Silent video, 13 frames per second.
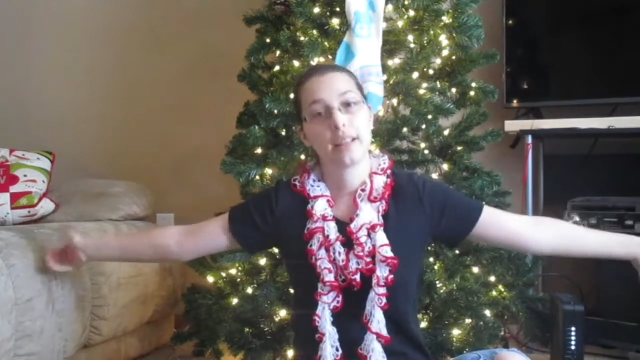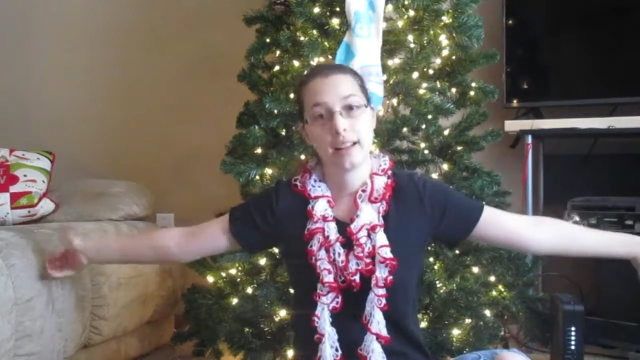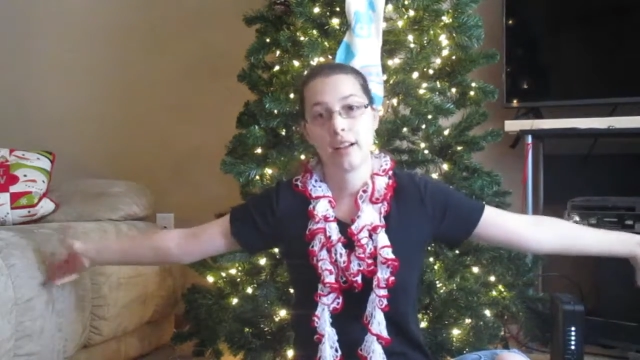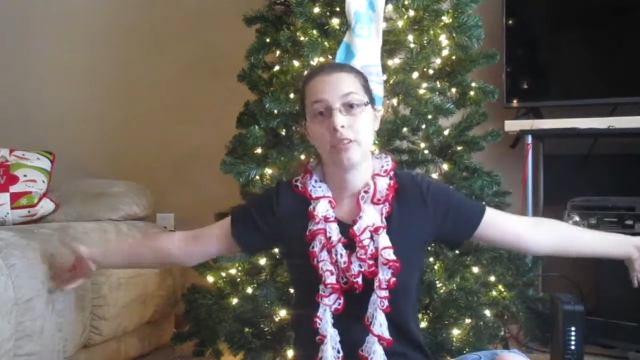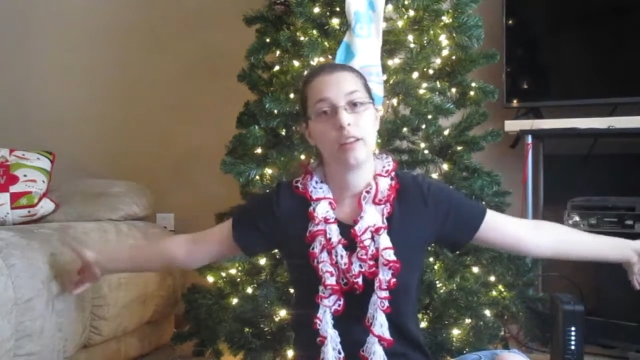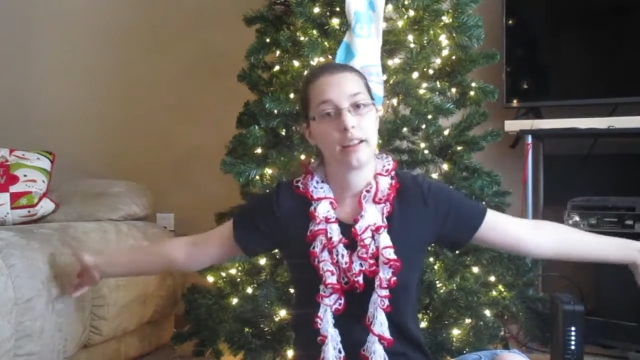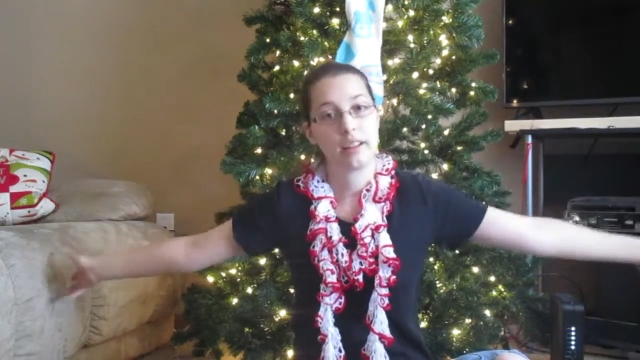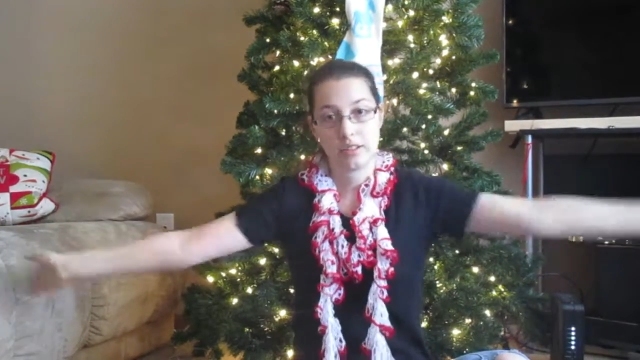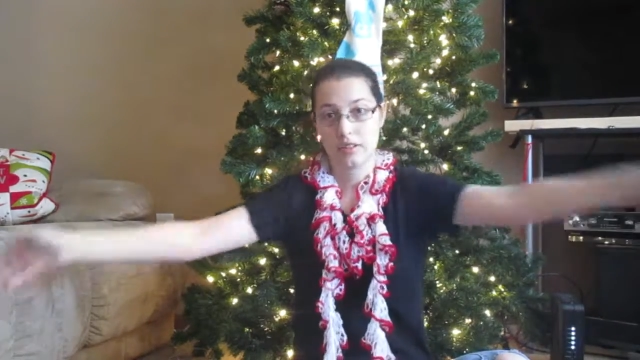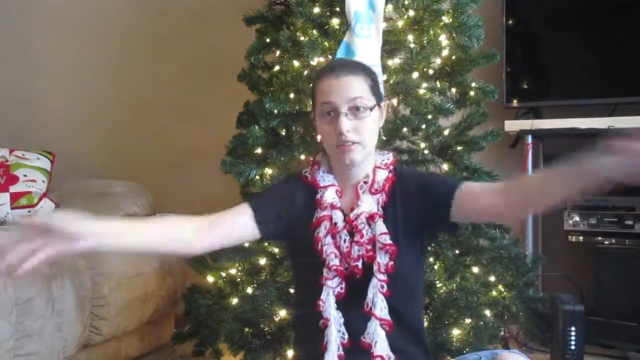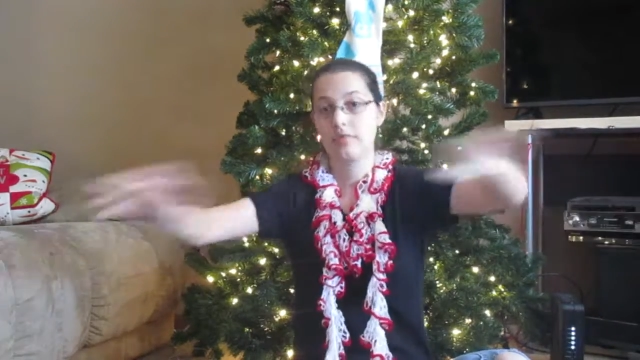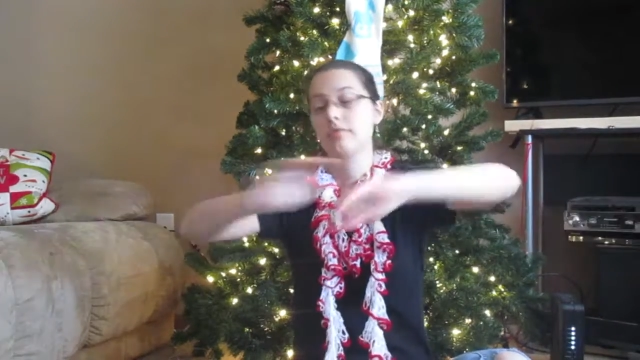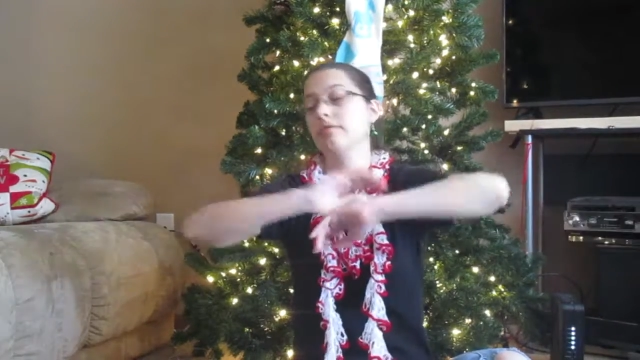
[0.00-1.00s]

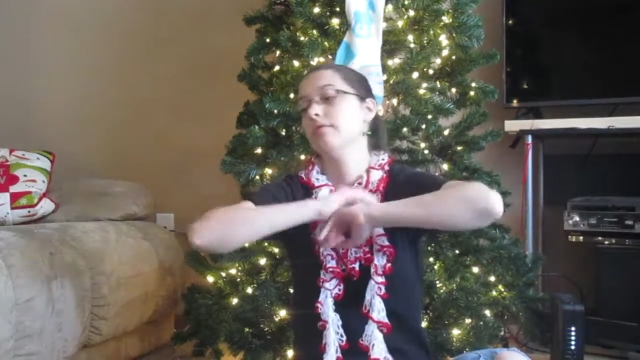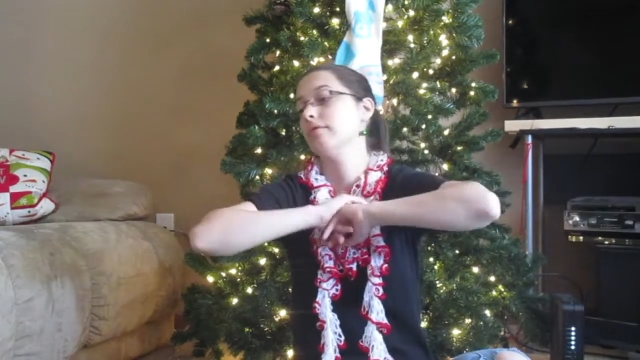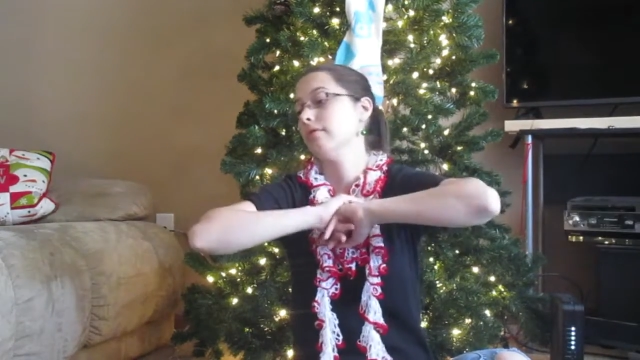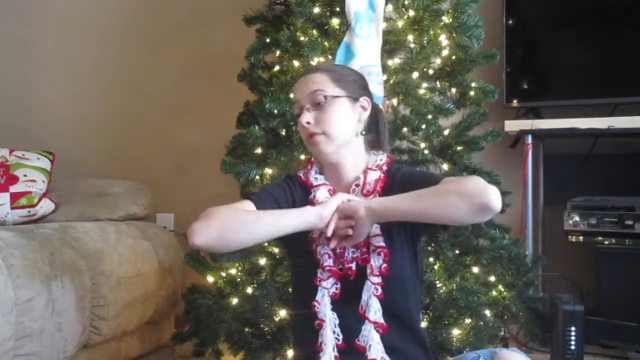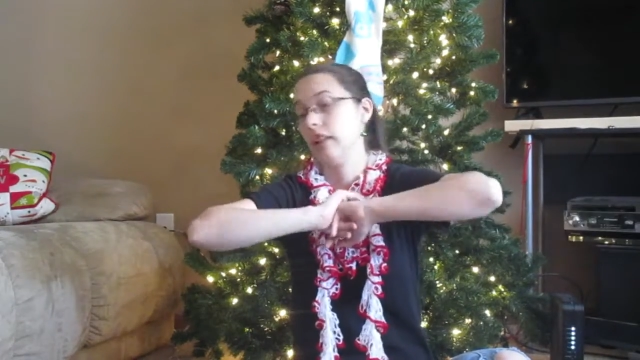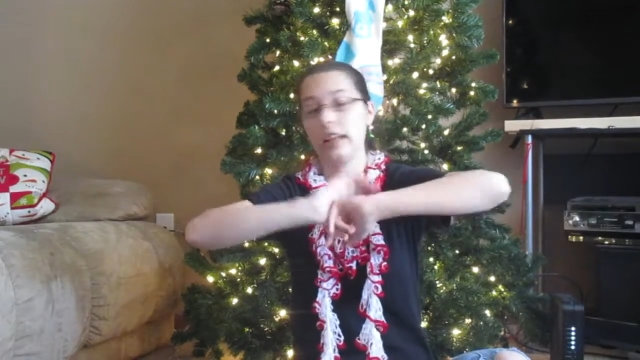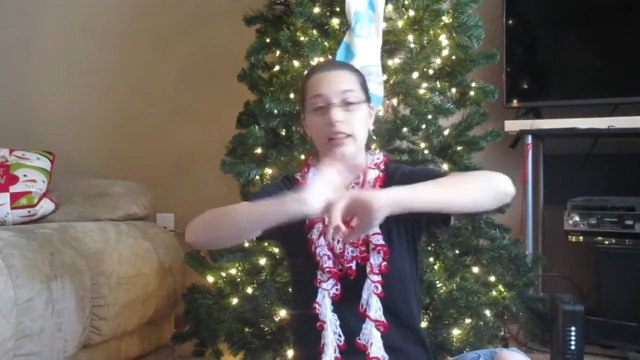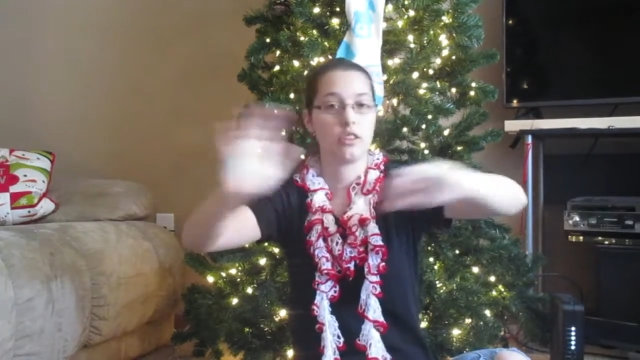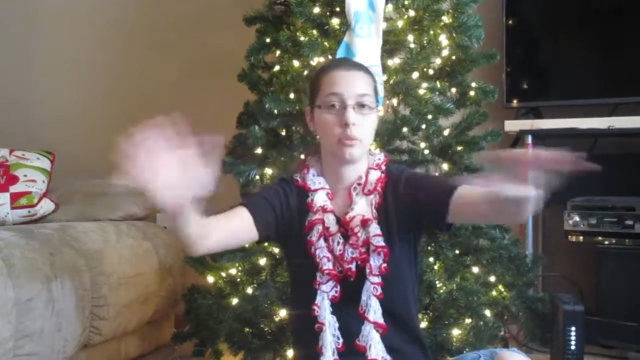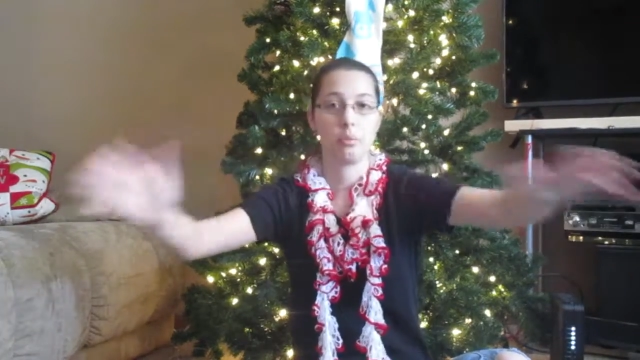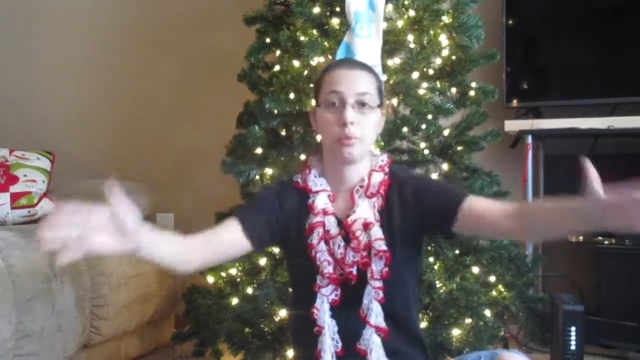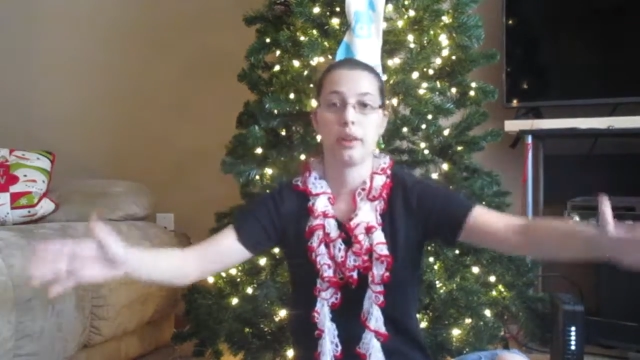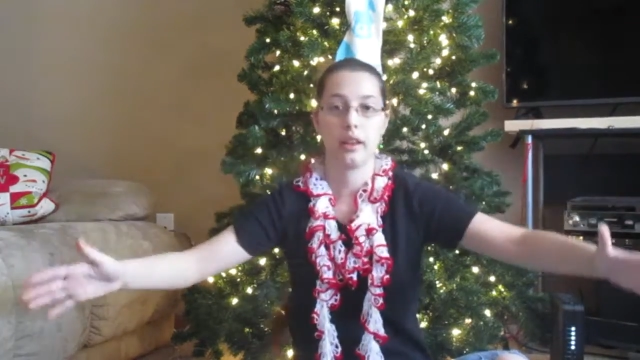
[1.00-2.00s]
outlines like they're the
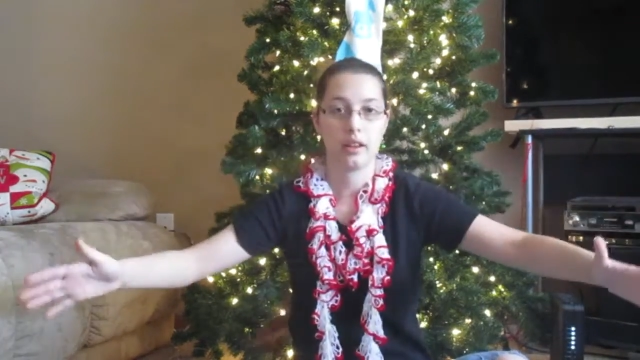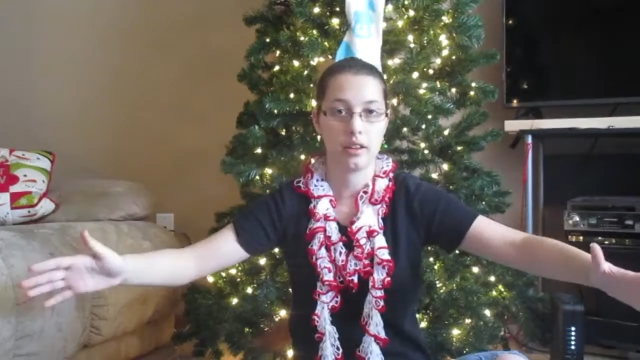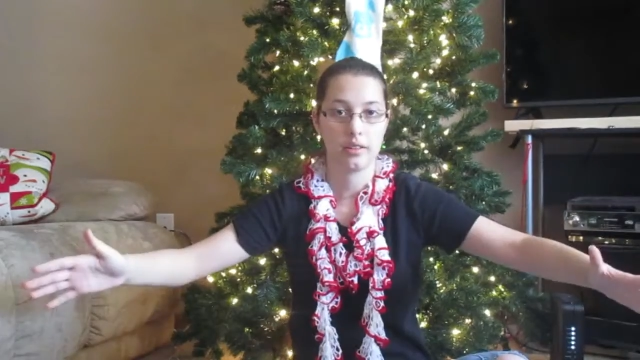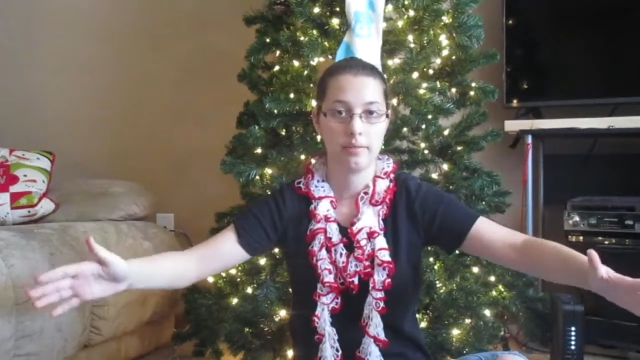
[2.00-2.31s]
plague.